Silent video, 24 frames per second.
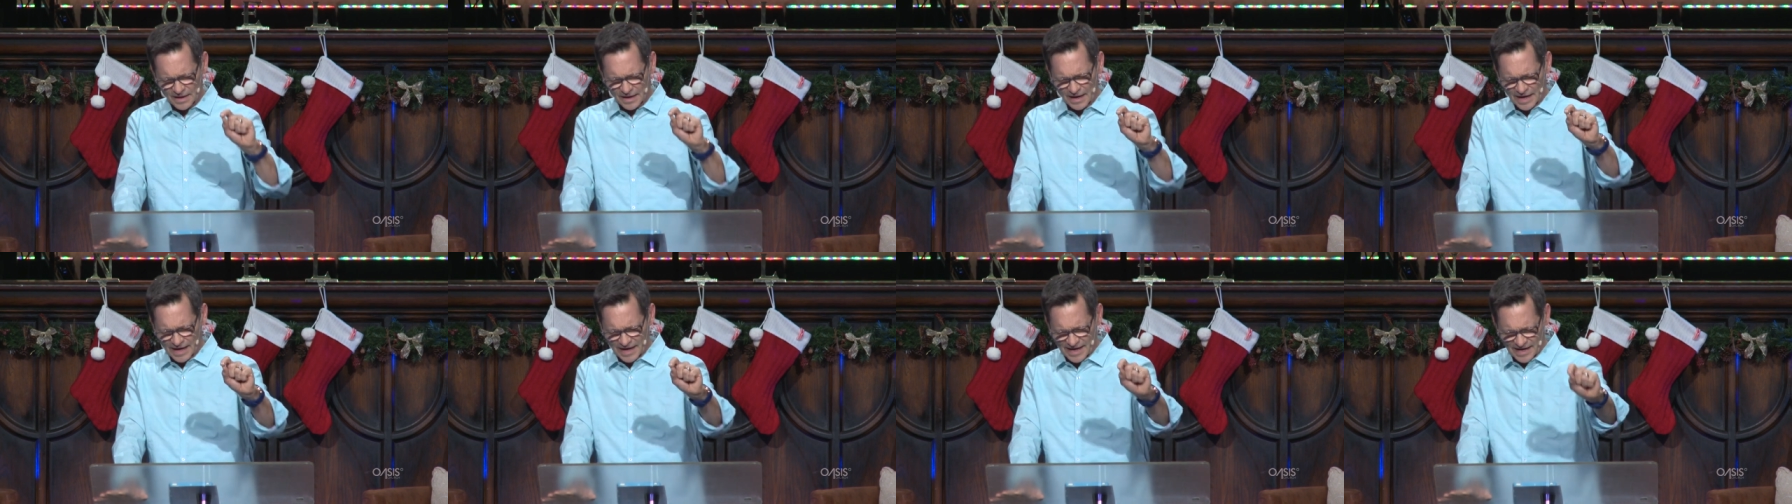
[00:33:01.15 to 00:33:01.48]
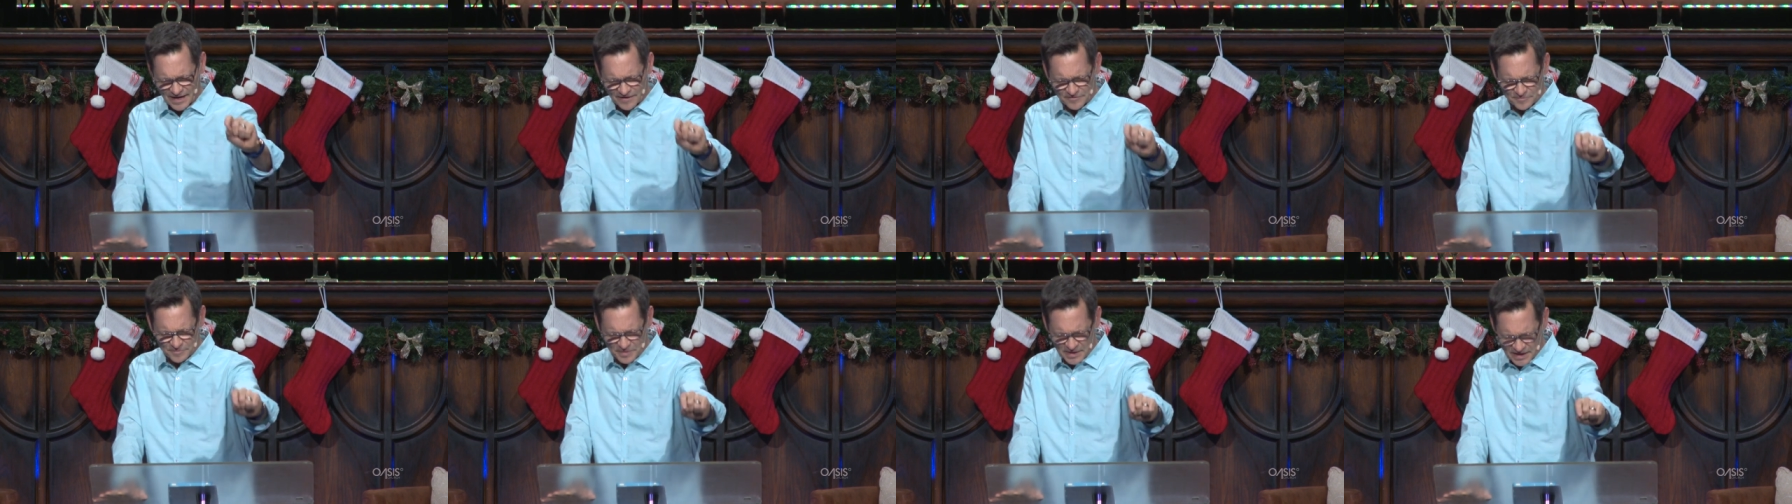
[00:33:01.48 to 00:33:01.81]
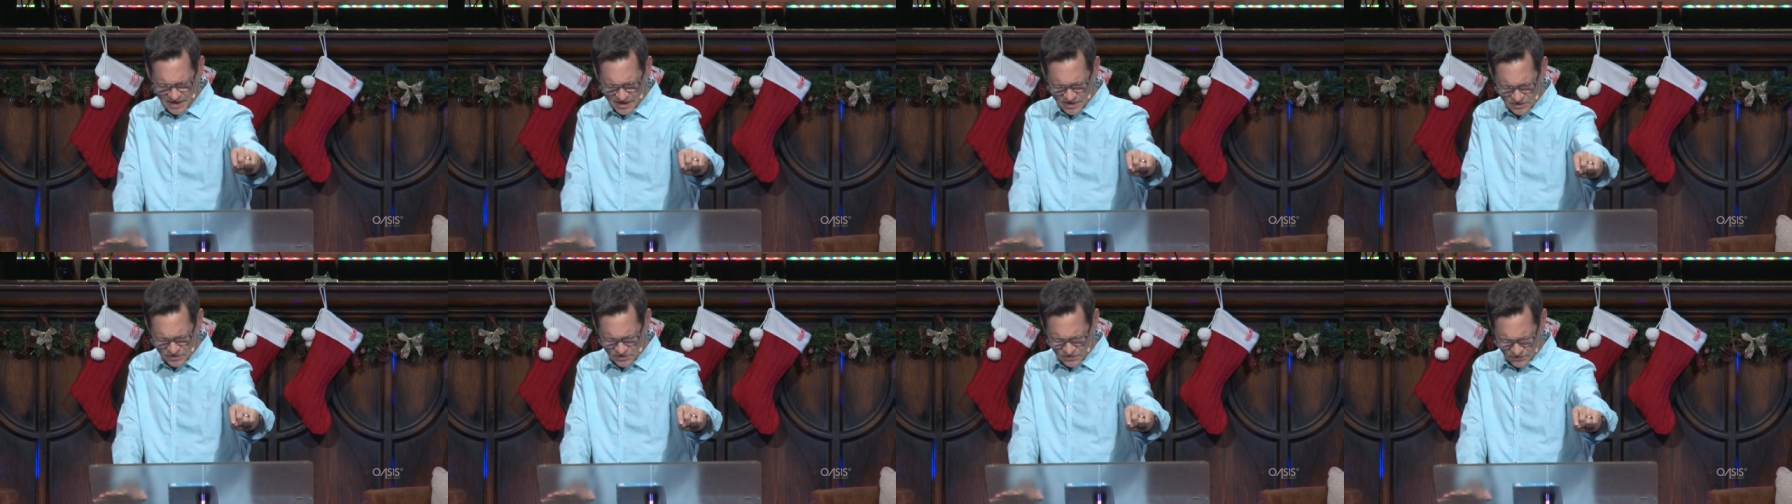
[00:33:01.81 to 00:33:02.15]
I have
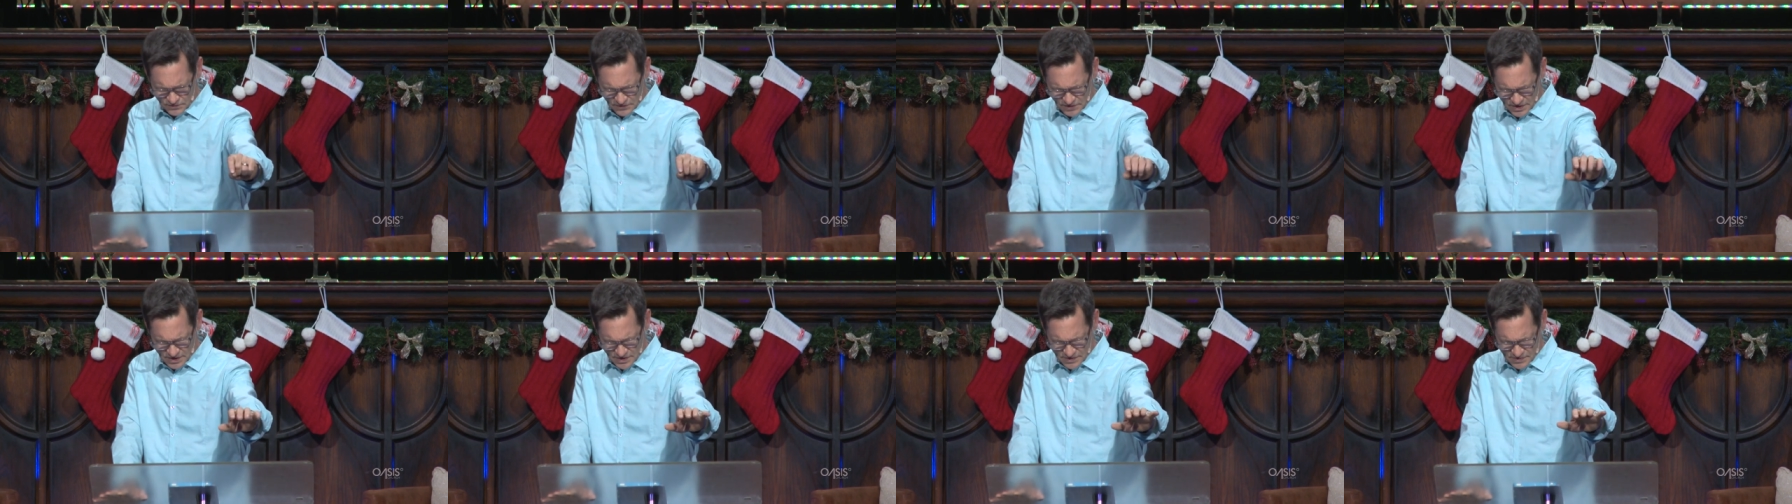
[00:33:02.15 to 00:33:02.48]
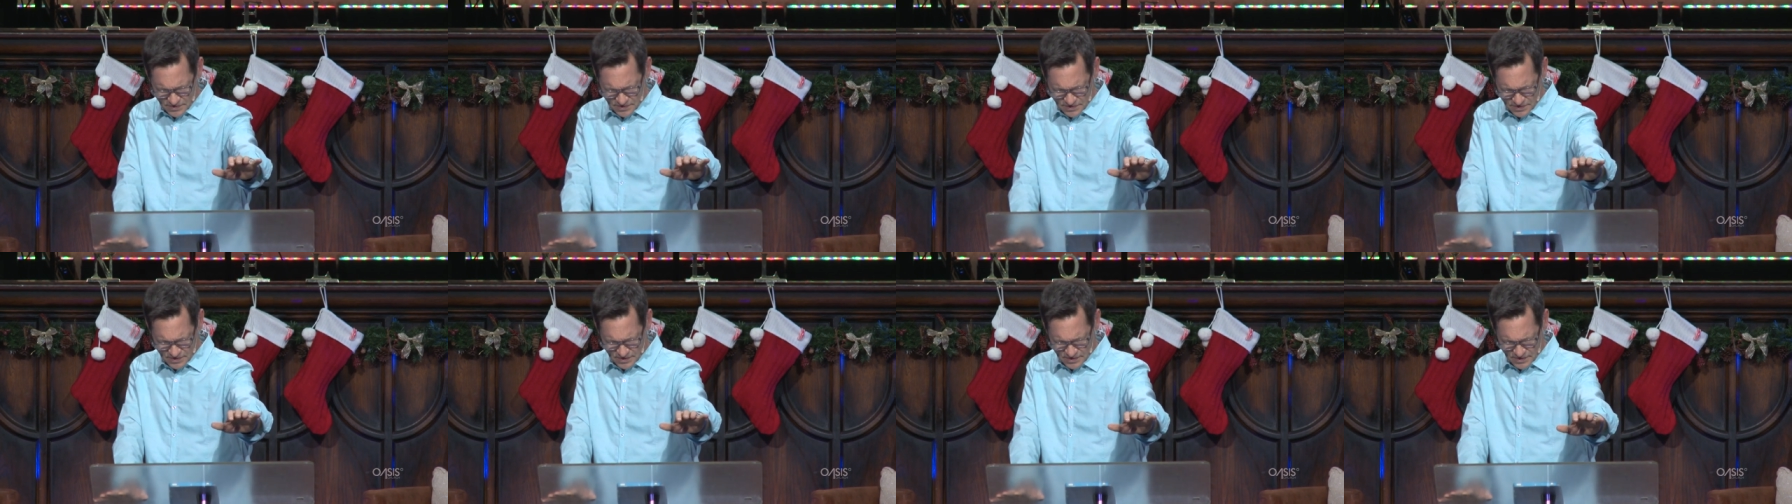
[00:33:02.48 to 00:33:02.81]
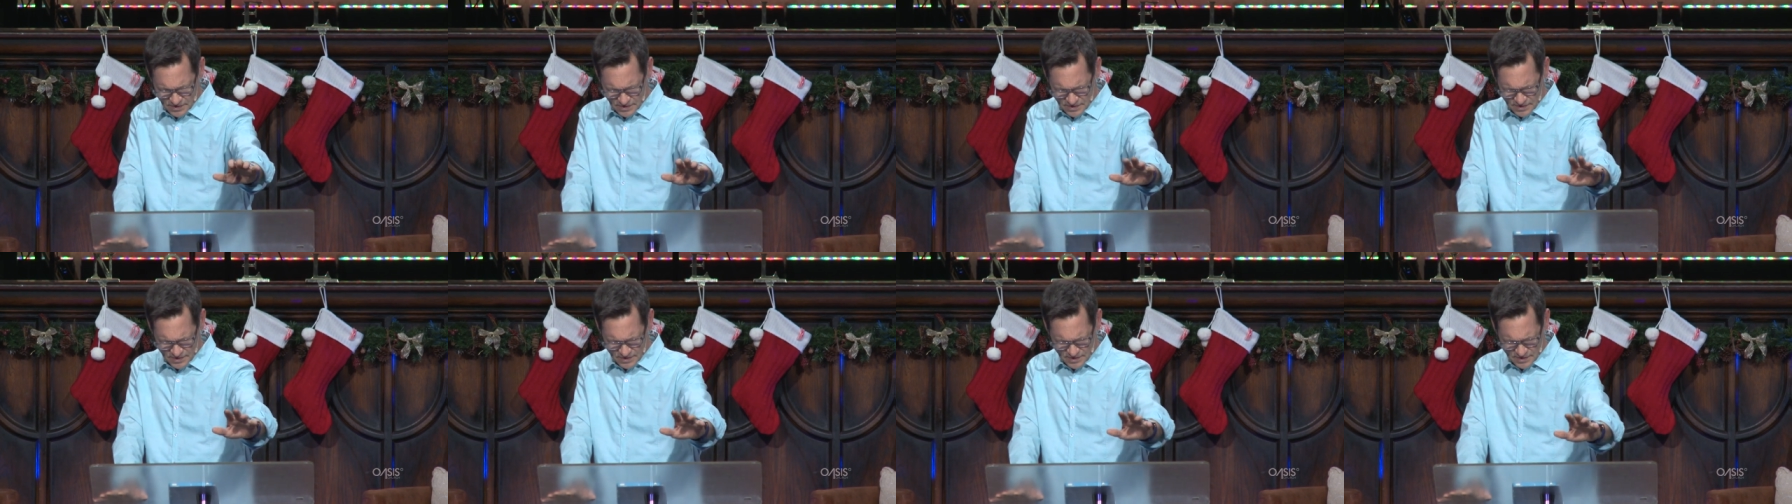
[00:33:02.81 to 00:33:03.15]
peace for you.
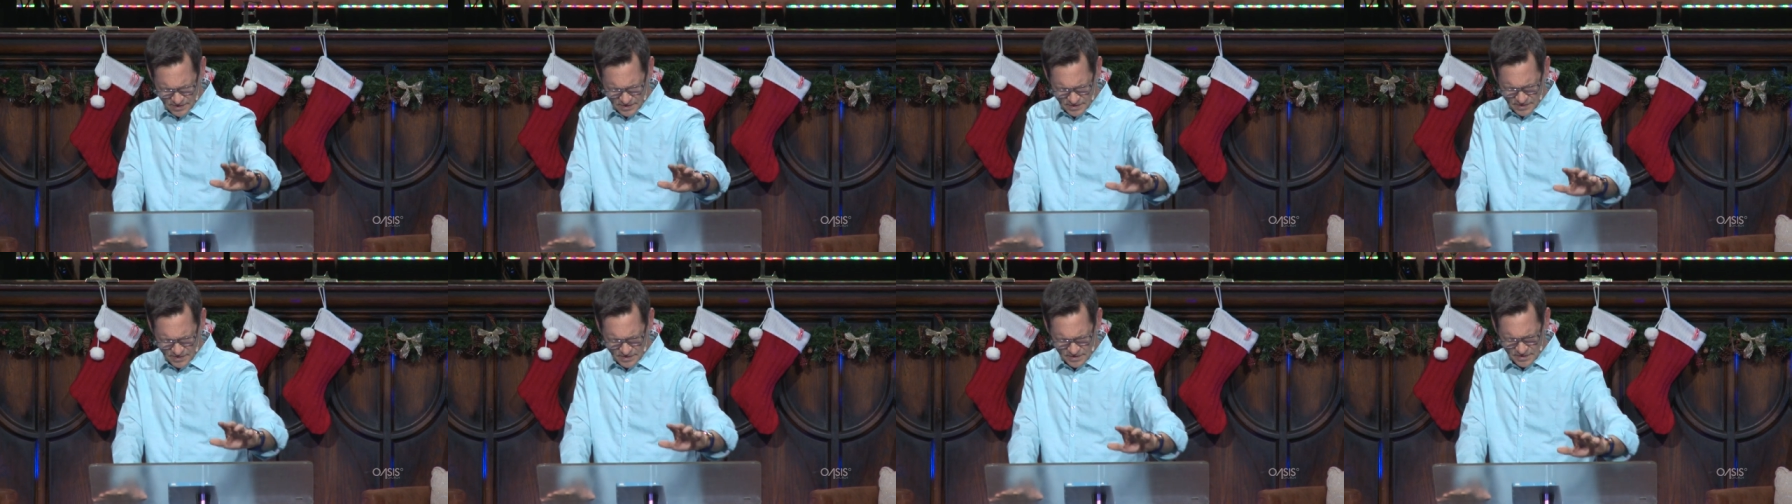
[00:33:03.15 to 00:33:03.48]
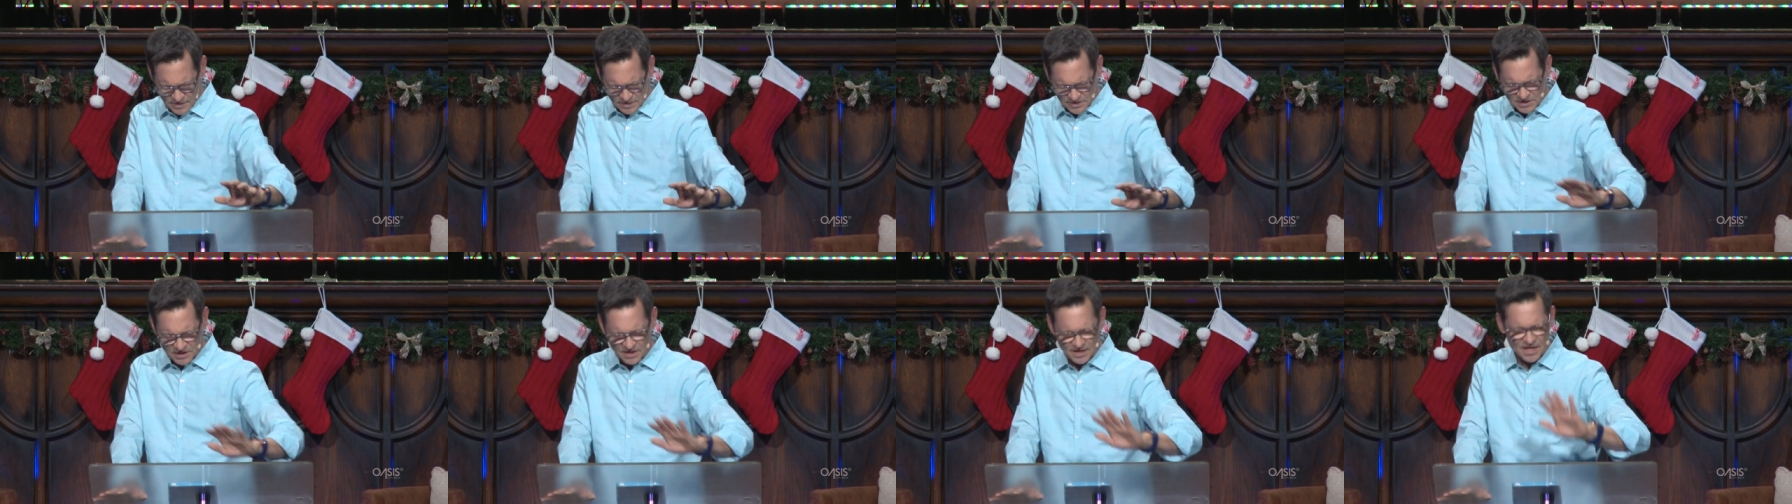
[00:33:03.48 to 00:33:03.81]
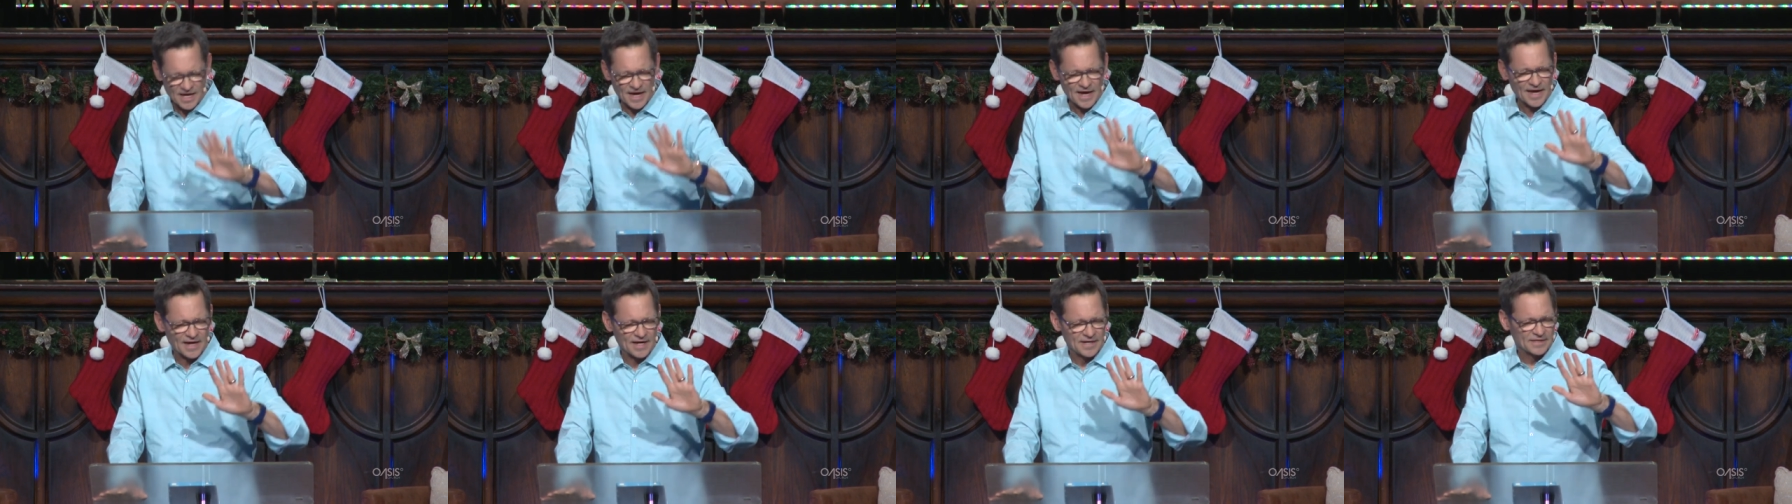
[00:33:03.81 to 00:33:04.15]

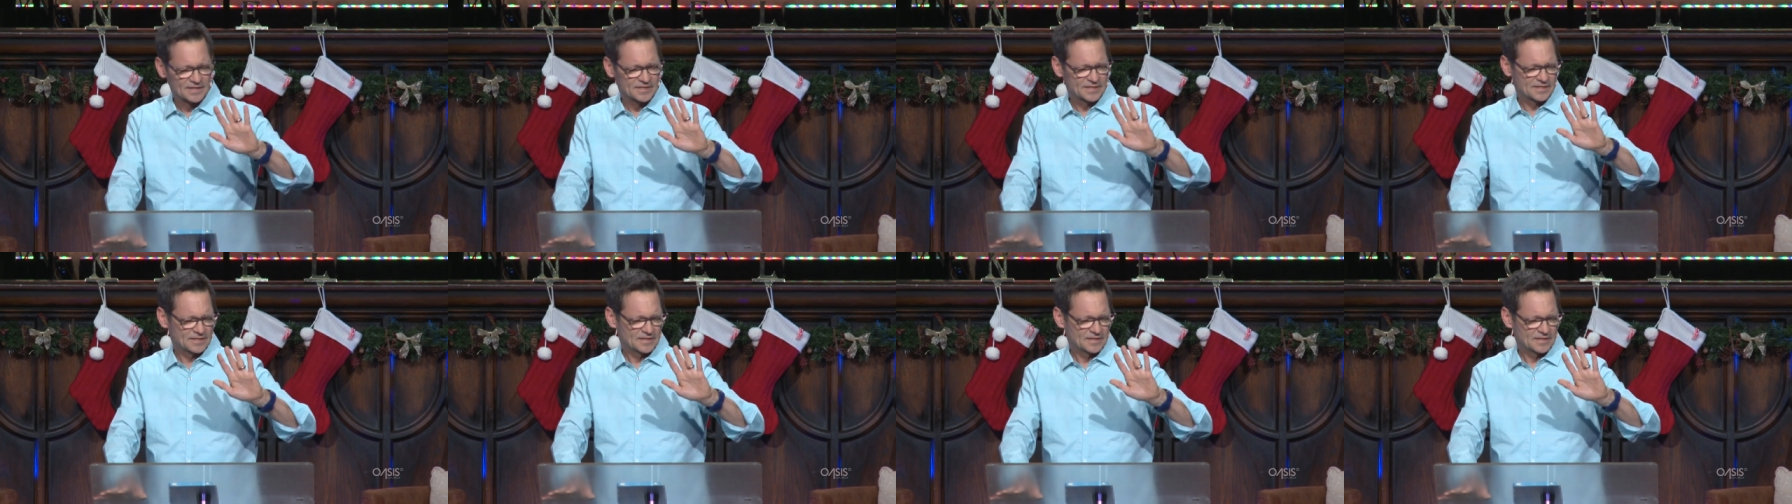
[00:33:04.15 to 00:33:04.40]
Tonight,